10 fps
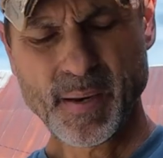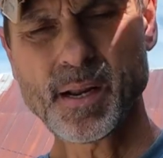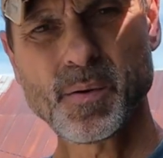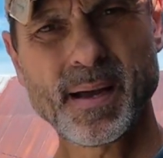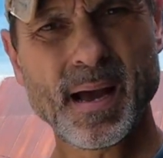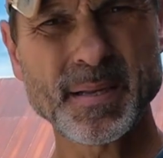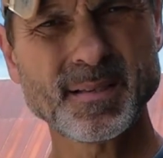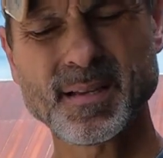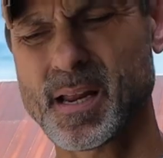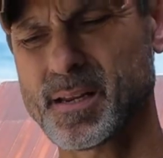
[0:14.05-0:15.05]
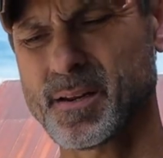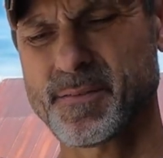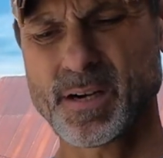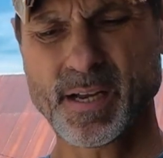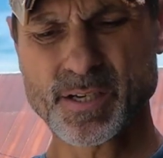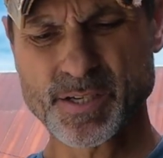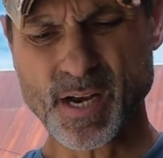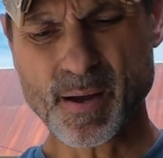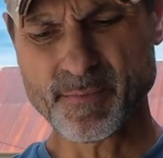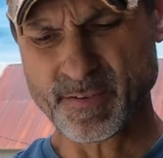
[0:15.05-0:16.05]
But anyway, I must have not did a very good
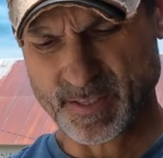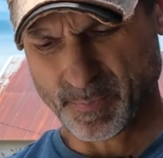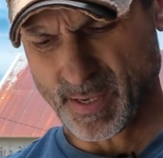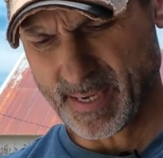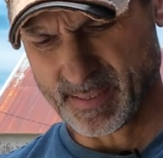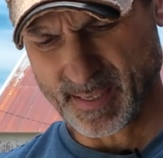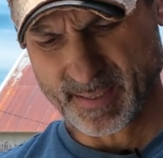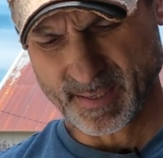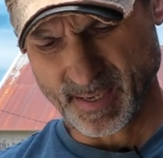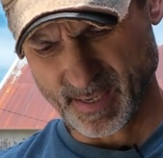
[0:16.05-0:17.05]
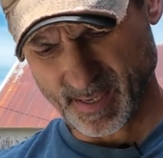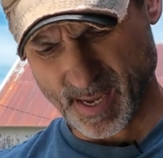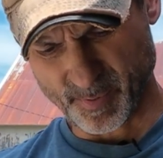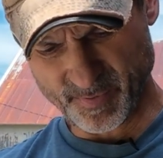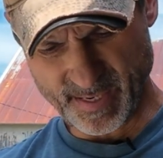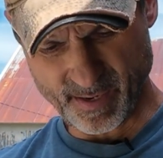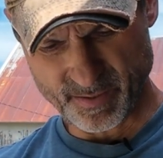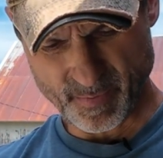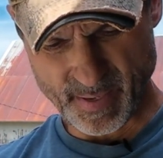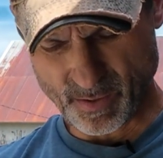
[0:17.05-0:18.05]
job of explaining this in a couple
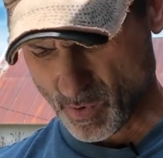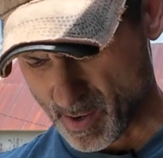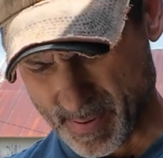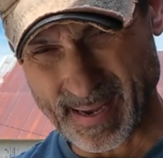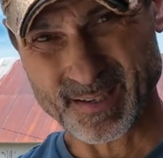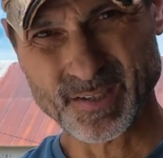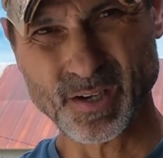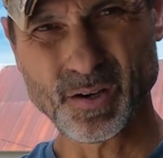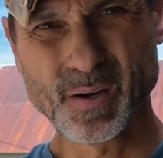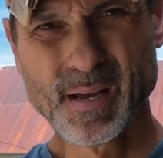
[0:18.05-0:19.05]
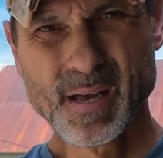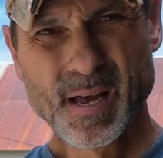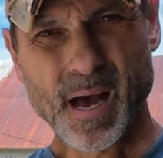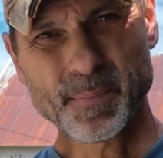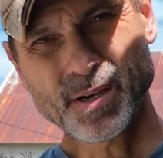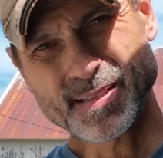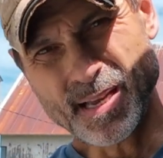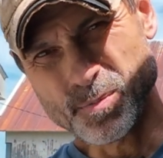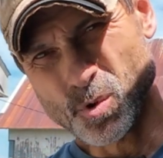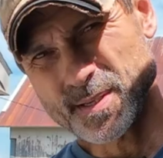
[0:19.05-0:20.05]
videos I made a while back. So I'm going to
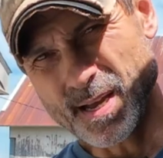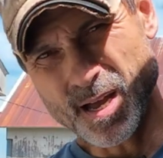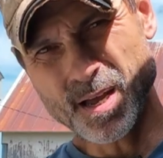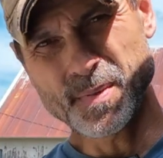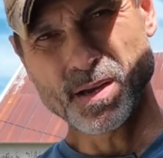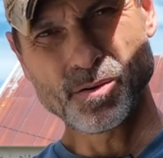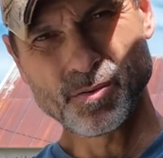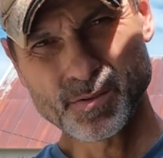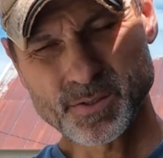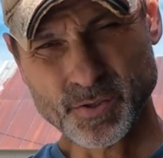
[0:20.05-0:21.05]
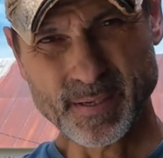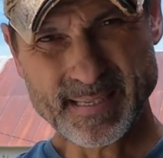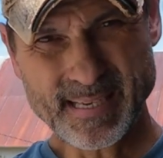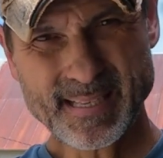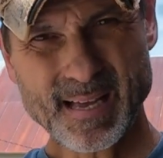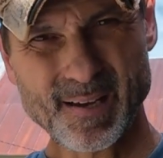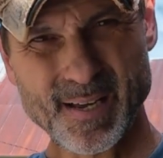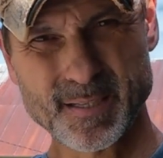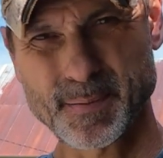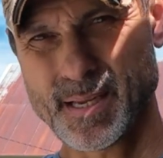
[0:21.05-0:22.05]
take more time and go through a detailed
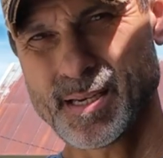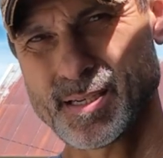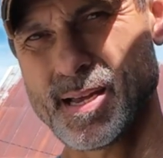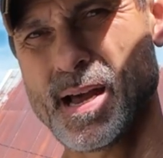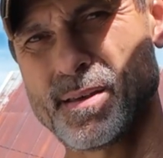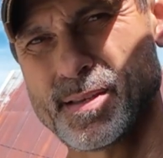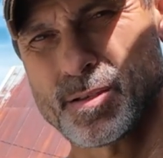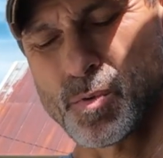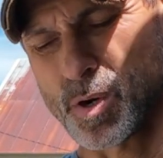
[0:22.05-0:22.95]
explanation of how this